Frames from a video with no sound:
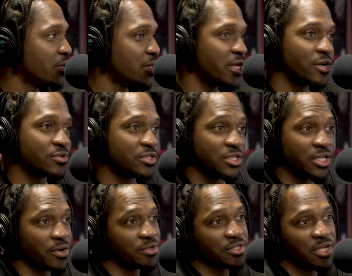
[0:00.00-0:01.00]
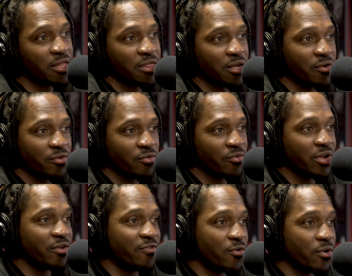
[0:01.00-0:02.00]
there was nothing
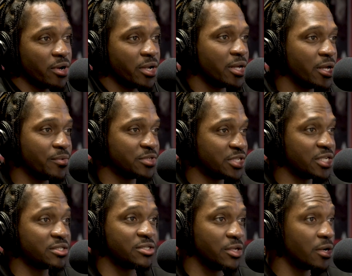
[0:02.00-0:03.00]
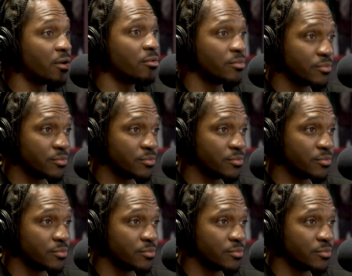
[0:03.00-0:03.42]
really for it. It was just, you know.